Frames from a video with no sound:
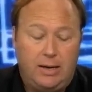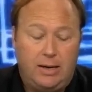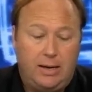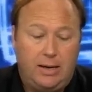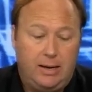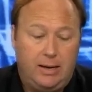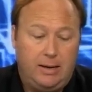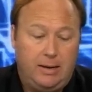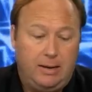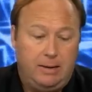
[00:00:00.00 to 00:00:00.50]

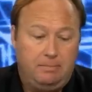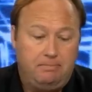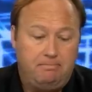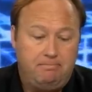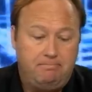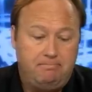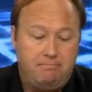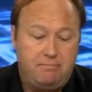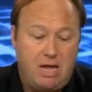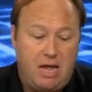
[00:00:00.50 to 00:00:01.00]

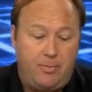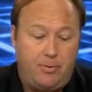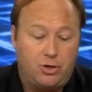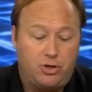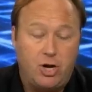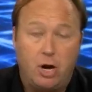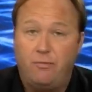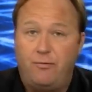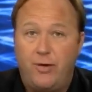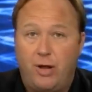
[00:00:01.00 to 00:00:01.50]
Um, and
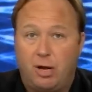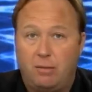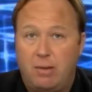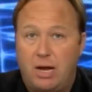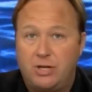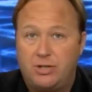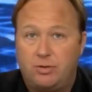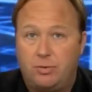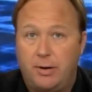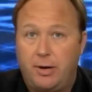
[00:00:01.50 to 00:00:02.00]
there's no
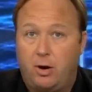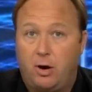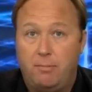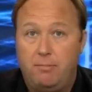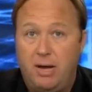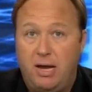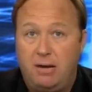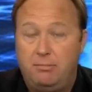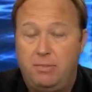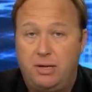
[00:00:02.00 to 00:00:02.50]
filibustering or
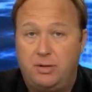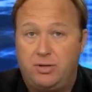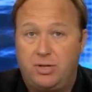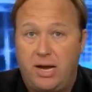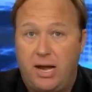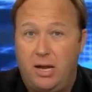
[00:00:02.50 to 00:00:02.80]
amendments.